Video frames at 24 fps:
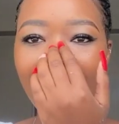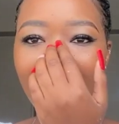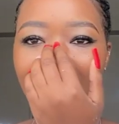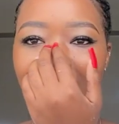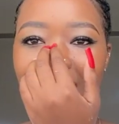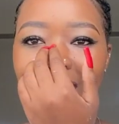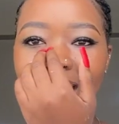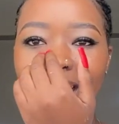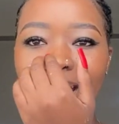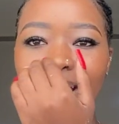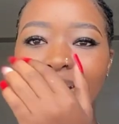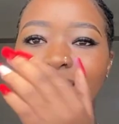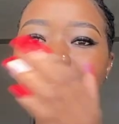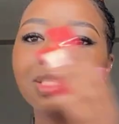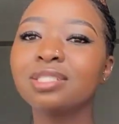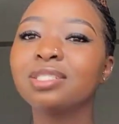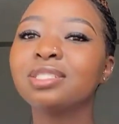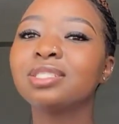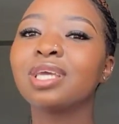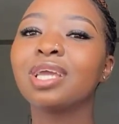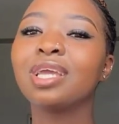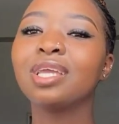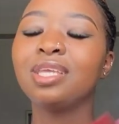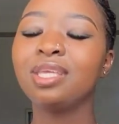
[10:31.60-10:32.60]

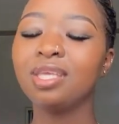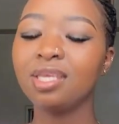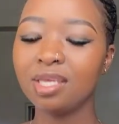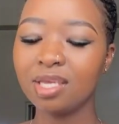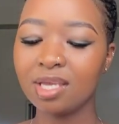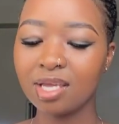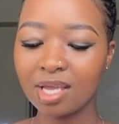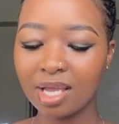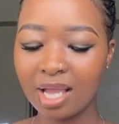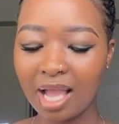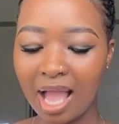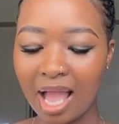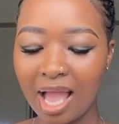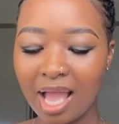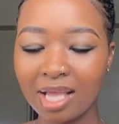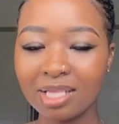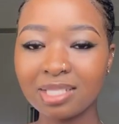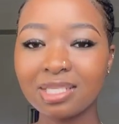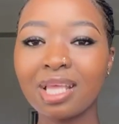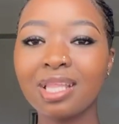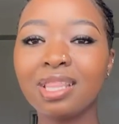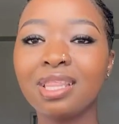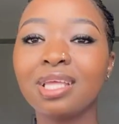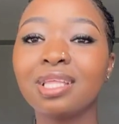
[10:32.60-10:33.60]
And yeah, guys,
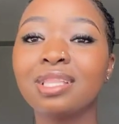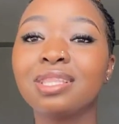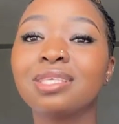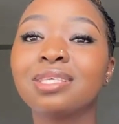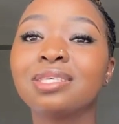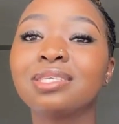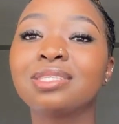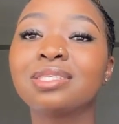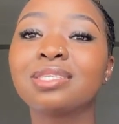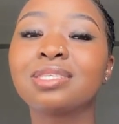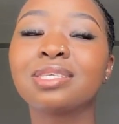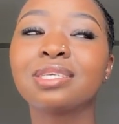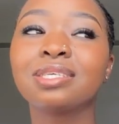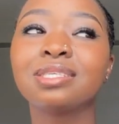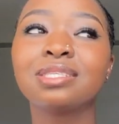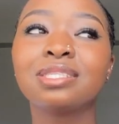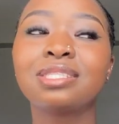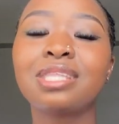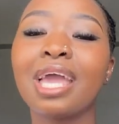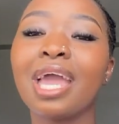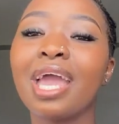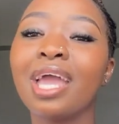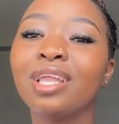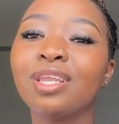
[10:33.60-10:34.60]
I think this is
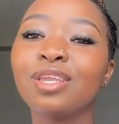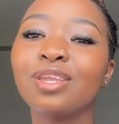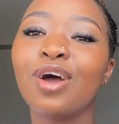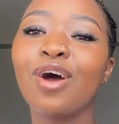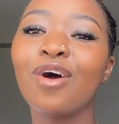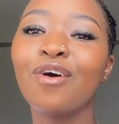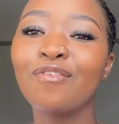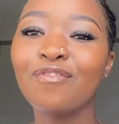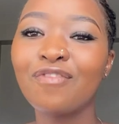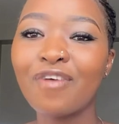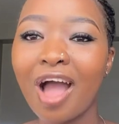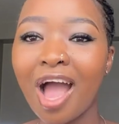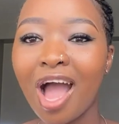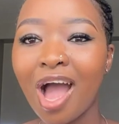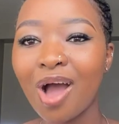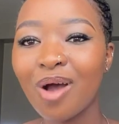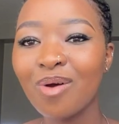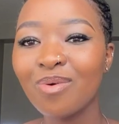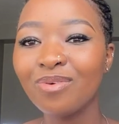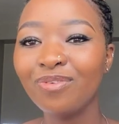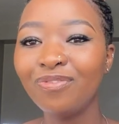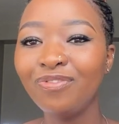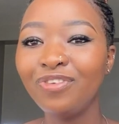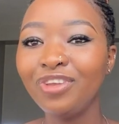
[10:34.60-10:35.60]
the end of
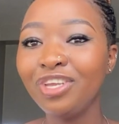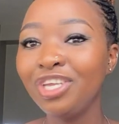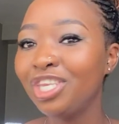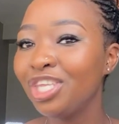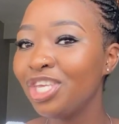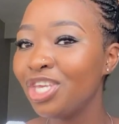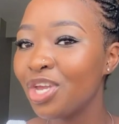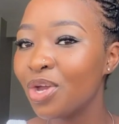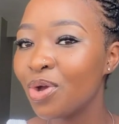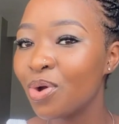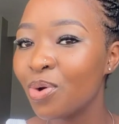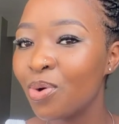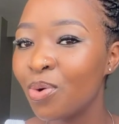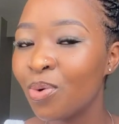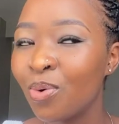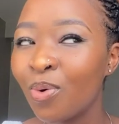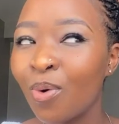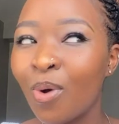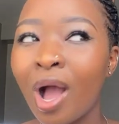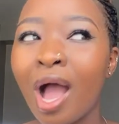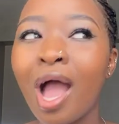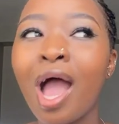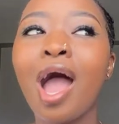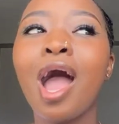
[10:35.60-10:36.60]
our
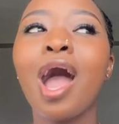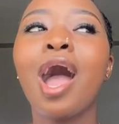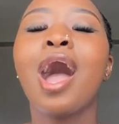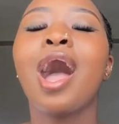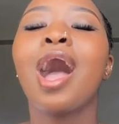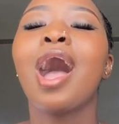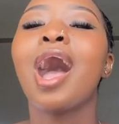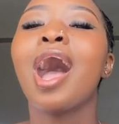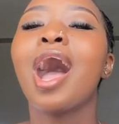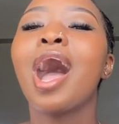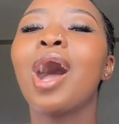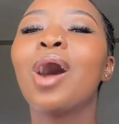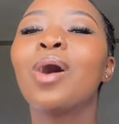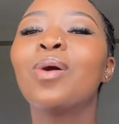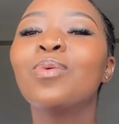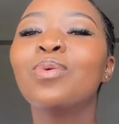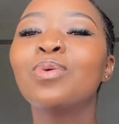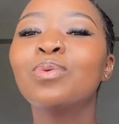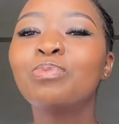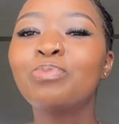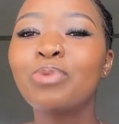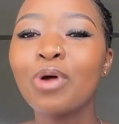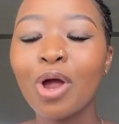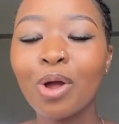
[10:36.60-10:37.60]
video. I
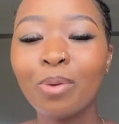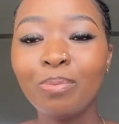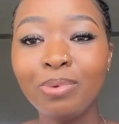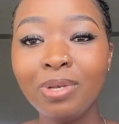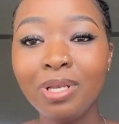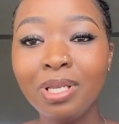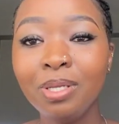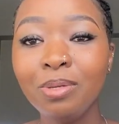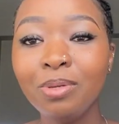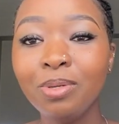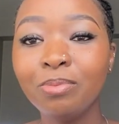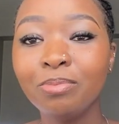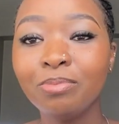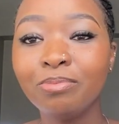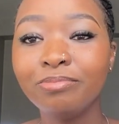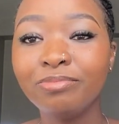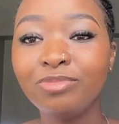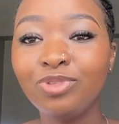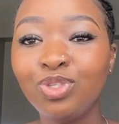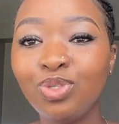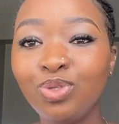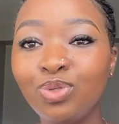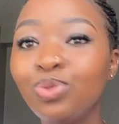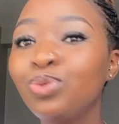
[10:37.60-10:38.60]
will probably
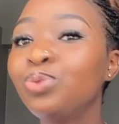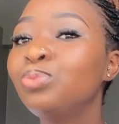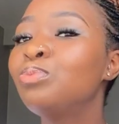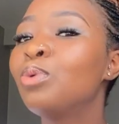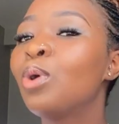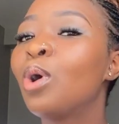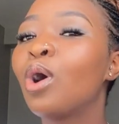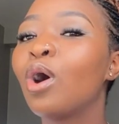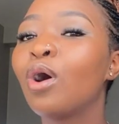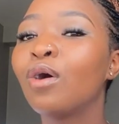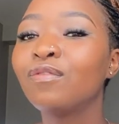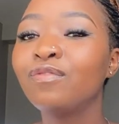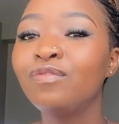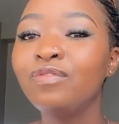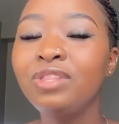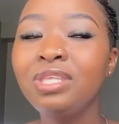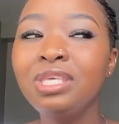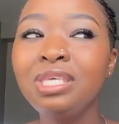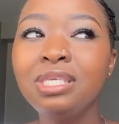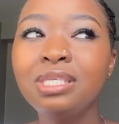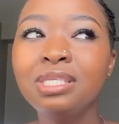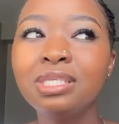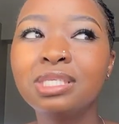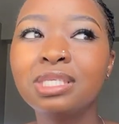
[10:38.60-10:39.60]
do more of
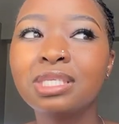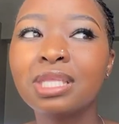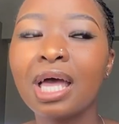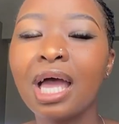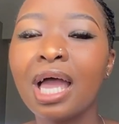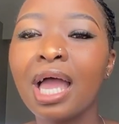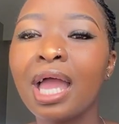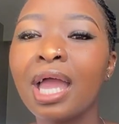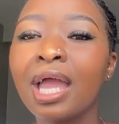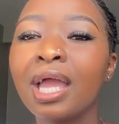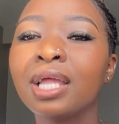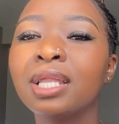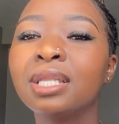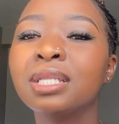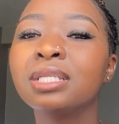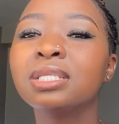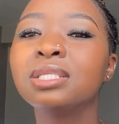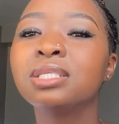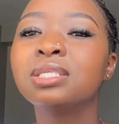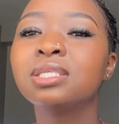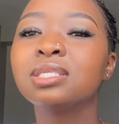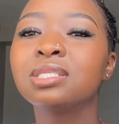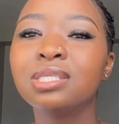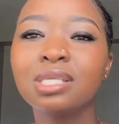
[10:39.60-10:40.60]
these
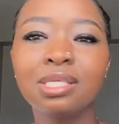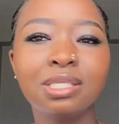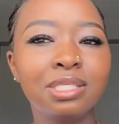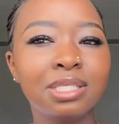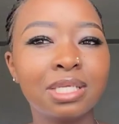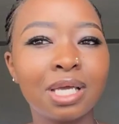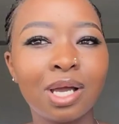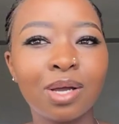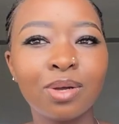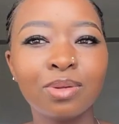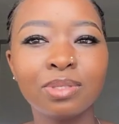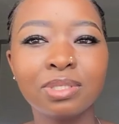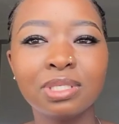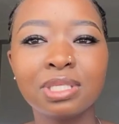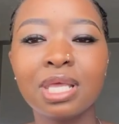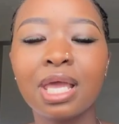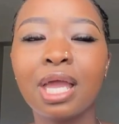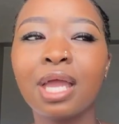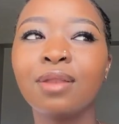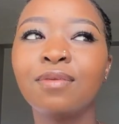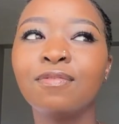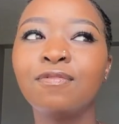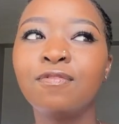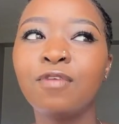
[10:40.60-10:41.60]
and sit downs
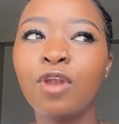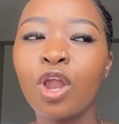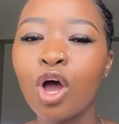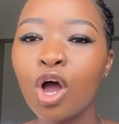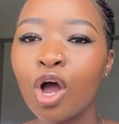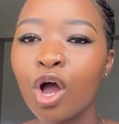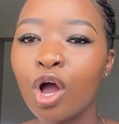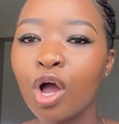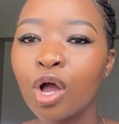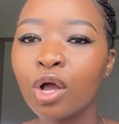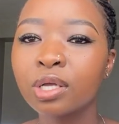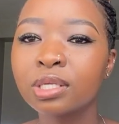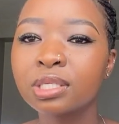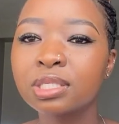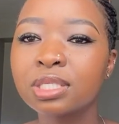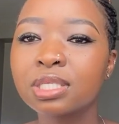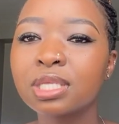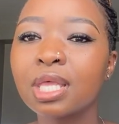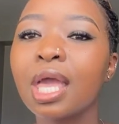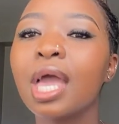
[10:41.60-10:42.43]
and vlogs.